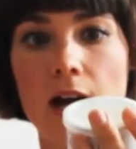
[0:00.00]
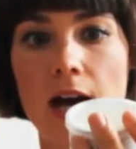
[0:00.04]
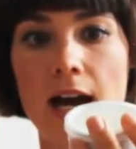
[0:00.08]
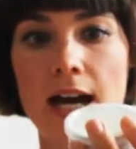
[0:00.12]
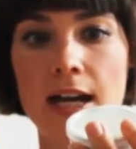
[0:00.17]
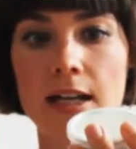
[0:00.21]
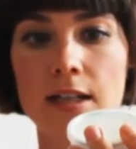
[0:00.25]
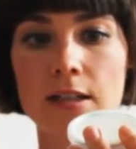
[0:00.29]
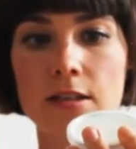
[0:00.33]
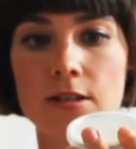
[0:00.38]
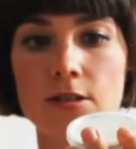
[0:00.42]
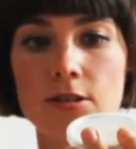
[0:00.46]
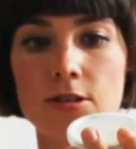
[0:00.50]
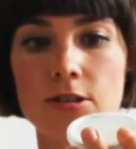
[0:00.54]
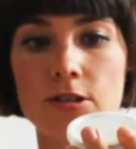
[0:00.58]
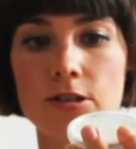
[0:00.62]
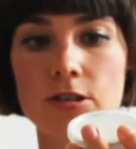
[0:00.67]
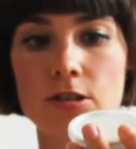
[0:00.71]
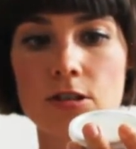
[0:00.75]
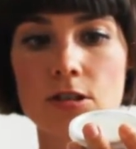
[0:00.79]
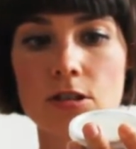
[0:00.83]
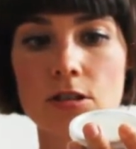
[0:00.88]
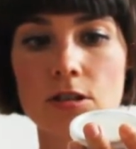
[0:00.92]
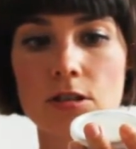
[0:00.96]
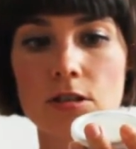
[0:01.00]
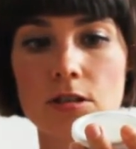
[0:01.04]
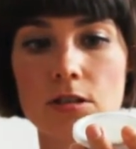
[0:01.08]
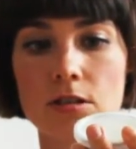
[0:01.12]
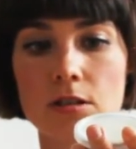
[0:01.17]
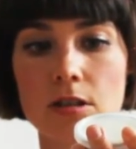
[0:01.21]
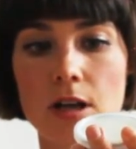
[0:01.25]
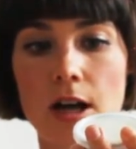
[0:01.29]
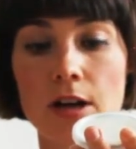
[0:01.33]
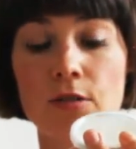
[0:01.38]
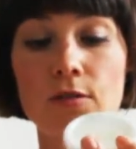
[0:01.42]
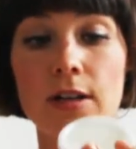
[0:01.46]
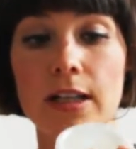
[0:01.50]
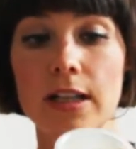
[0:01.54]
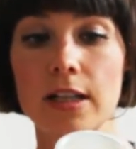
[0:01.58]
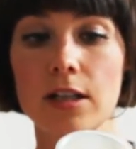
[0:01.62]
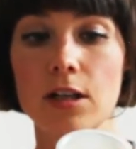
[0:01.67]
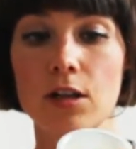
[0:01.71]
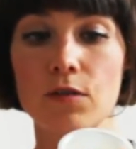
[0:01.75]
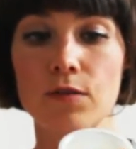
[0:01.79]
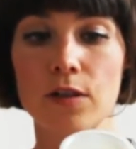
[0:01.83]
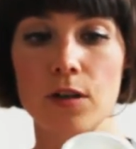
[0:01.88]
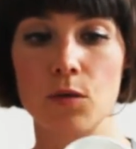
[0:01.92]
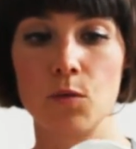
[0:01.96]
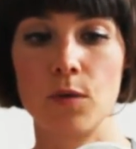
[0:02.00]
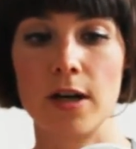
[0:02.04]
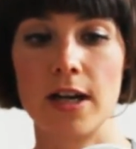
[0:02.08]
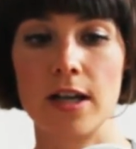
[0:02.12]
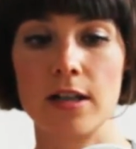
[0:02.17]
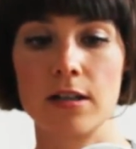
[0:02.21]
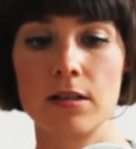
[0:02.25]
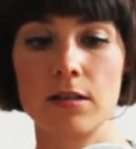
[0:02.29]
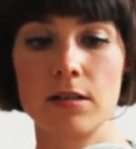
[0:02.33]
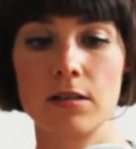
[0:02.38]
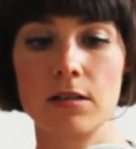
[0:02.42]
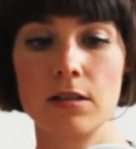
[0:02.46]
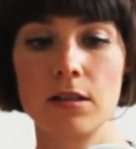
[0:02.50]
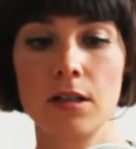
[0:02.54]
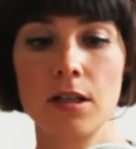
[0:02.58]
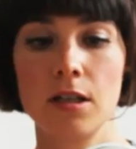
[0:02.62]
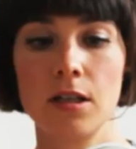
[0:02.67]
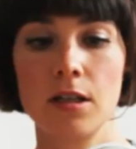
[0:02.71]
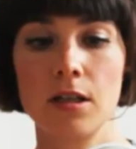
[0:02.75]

and I really love it when